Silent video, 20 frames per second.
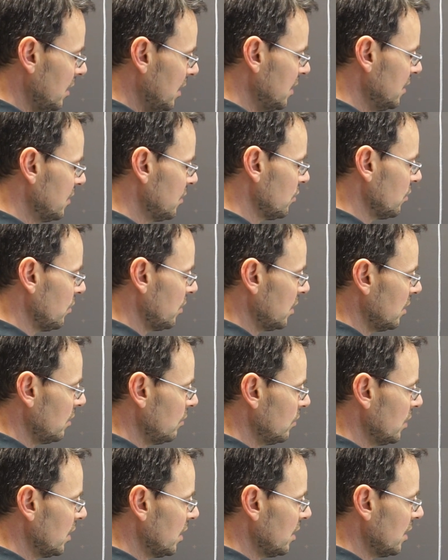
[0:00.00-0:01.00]
disjoint
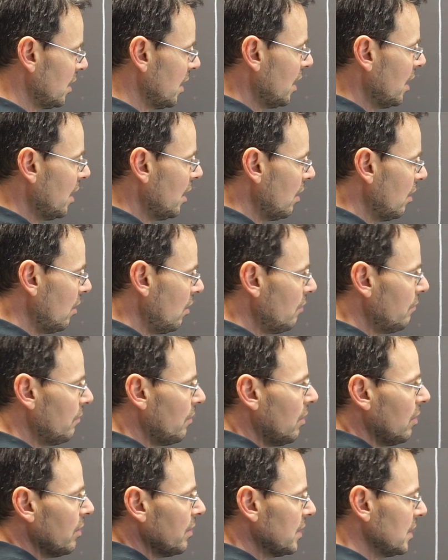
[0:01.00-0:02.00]
union of
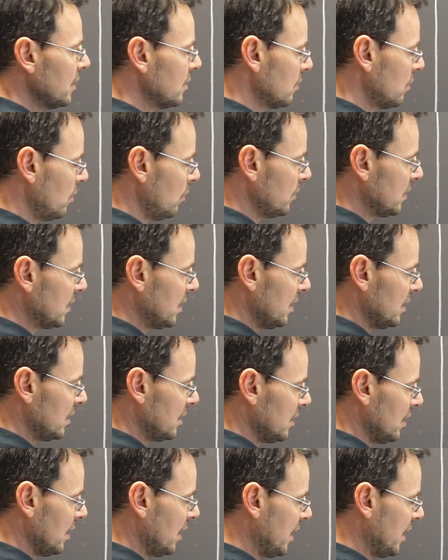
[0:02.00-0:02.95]
all these cosets.